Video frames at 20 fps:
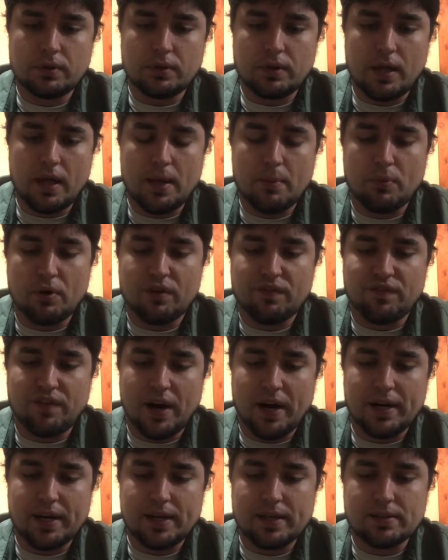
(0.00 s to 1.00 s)
M1
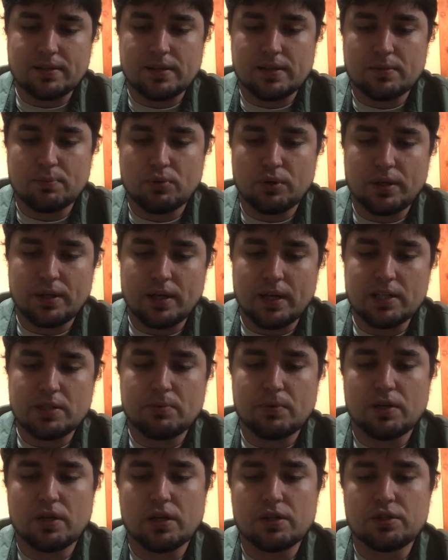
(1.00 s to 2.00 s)
Finance is pretty nice
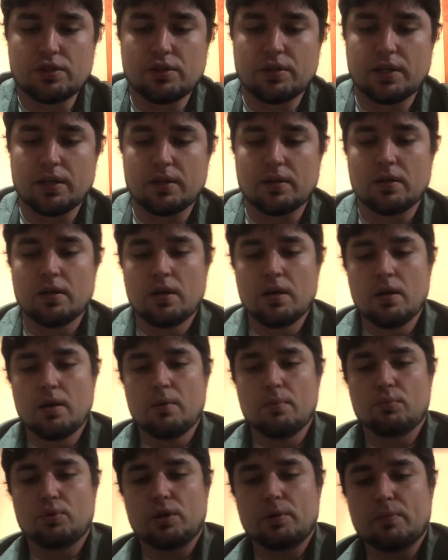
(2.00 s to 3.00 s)
because you can
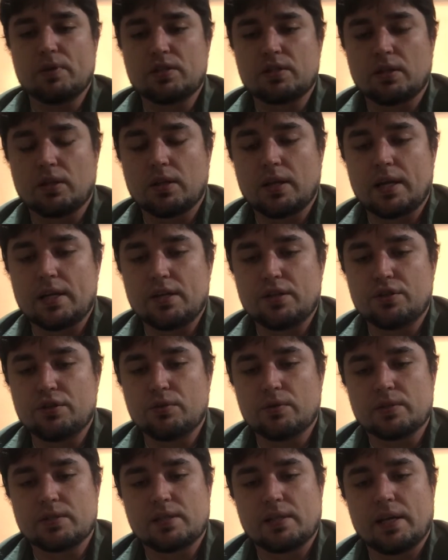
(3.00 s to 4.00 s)
pretty much let it
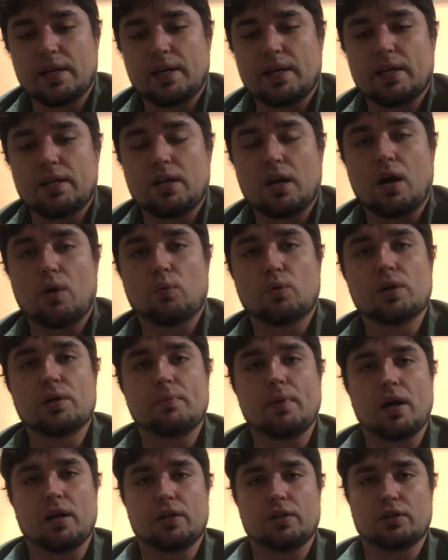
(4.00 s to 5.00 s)
do its thing and not worry
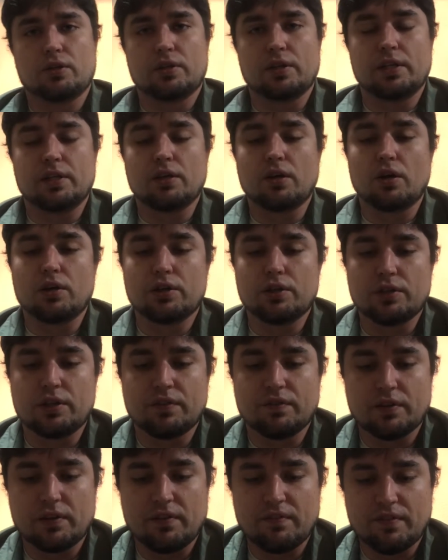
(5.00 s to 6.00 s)
about it. You're getting all your
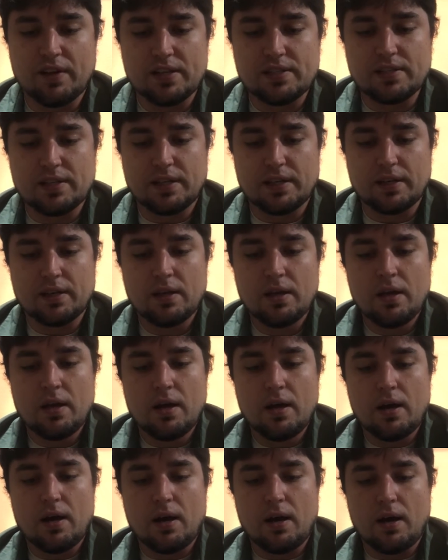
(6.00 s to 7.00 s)
different investing,
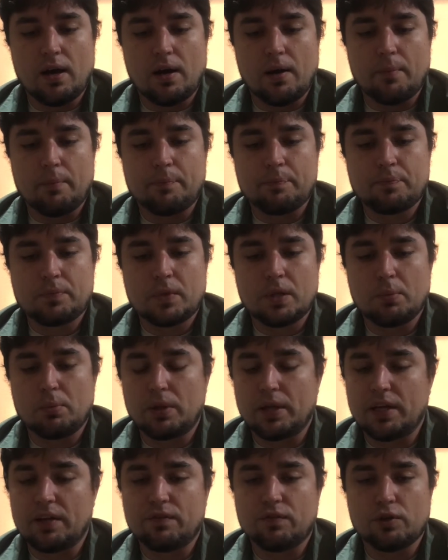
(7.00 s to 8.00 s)

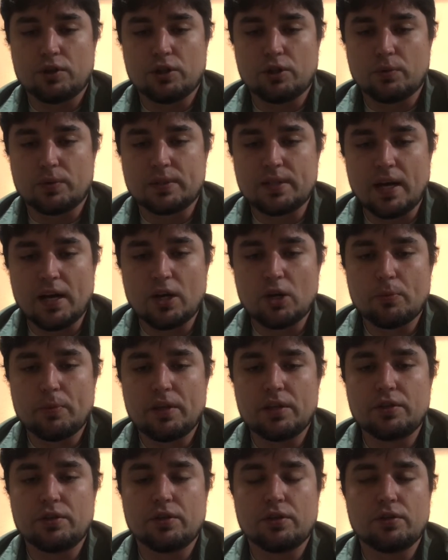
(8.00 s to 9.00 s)
planning for your
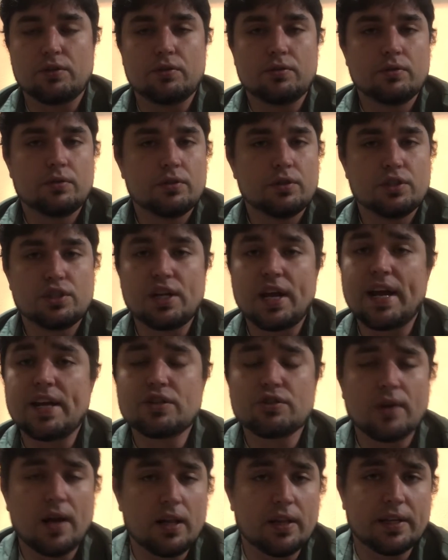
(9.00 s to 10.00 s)
retirement. You can change
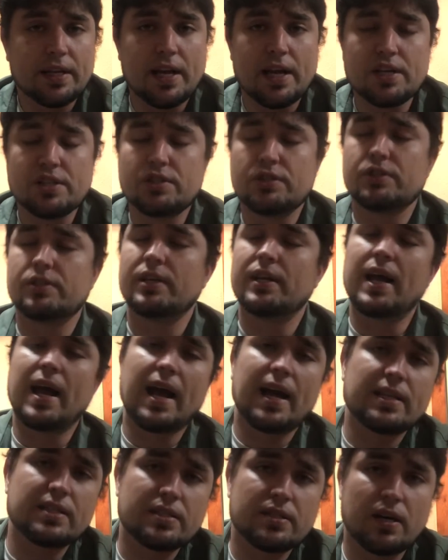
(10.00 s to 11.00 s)
your allocations. You get
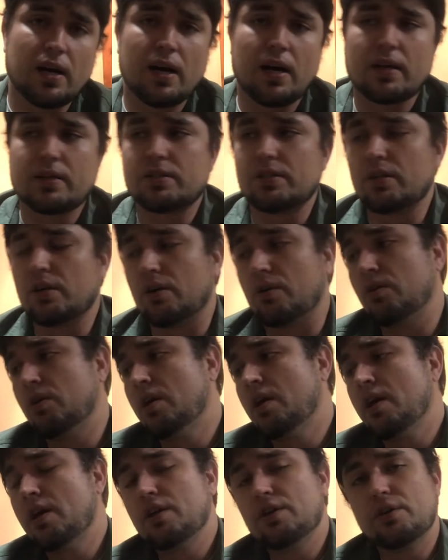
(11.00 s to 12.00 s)
add stocks. You
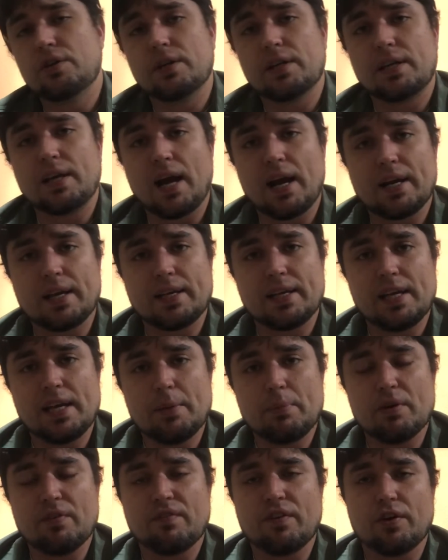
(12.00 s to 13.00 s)
can kind of
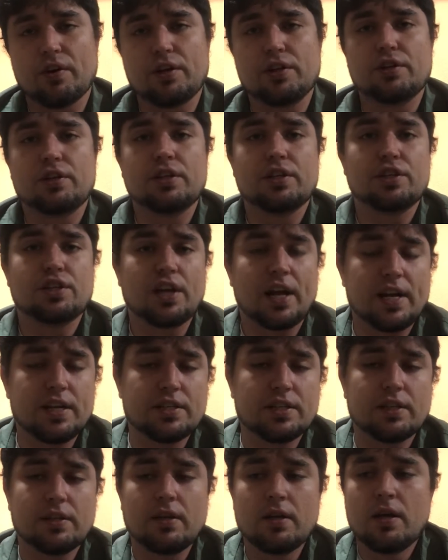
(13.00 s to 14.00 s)
keep it varied. You can change
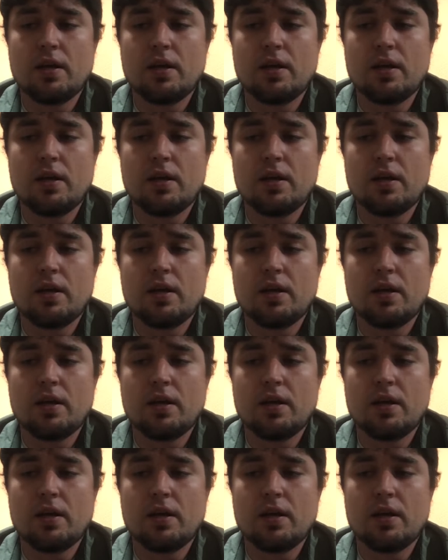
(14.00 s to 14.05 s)
it